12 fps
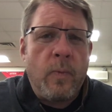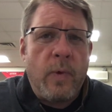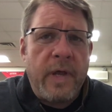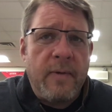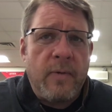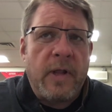
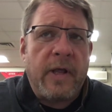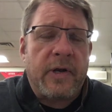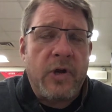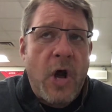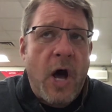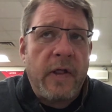we will
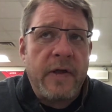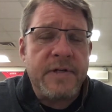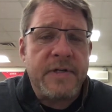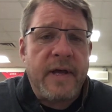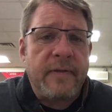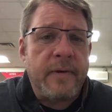
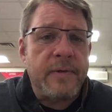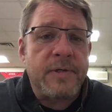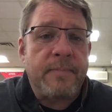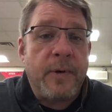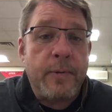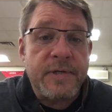acknowledge that those
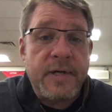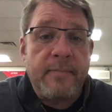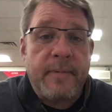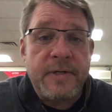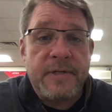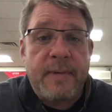opposing
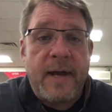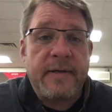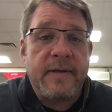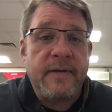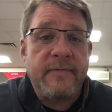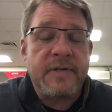
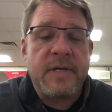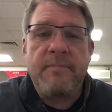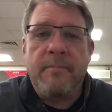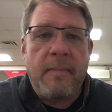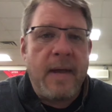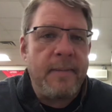perspectives
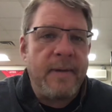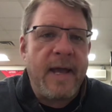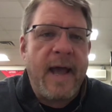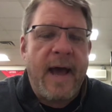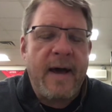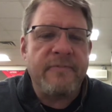maybe
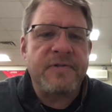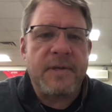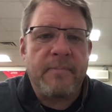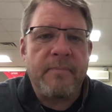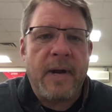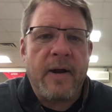have
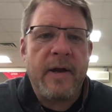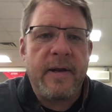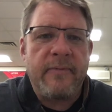some merit.